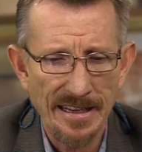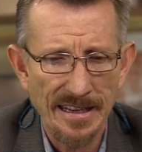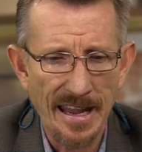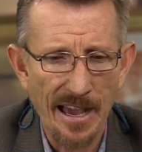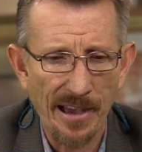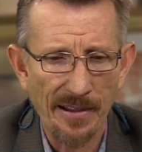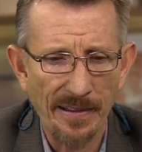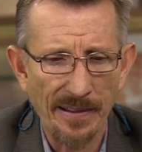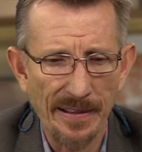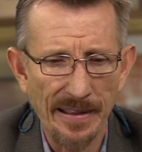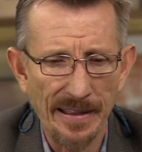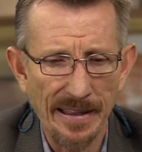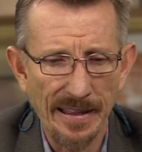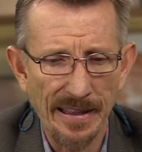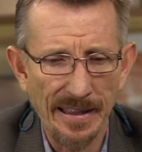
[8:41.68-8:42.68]
Now,
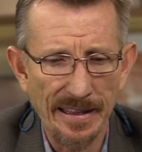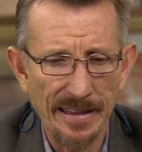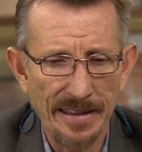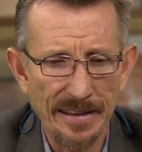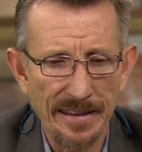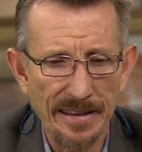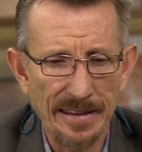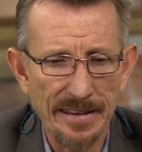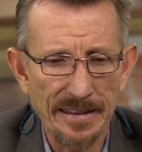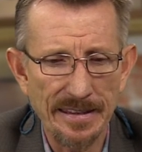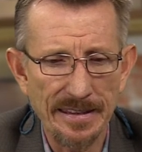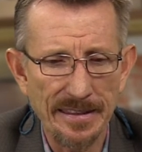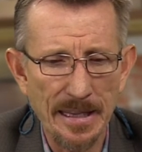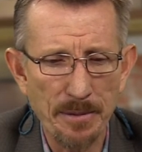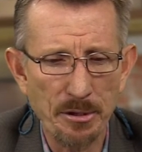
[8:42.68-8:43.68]

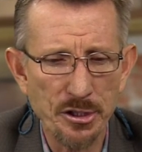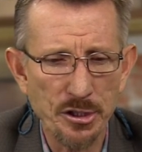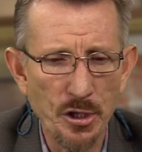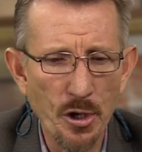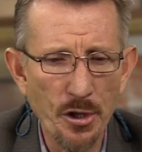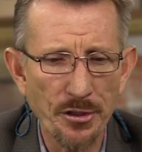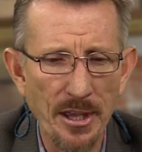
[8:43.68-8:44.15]
there were two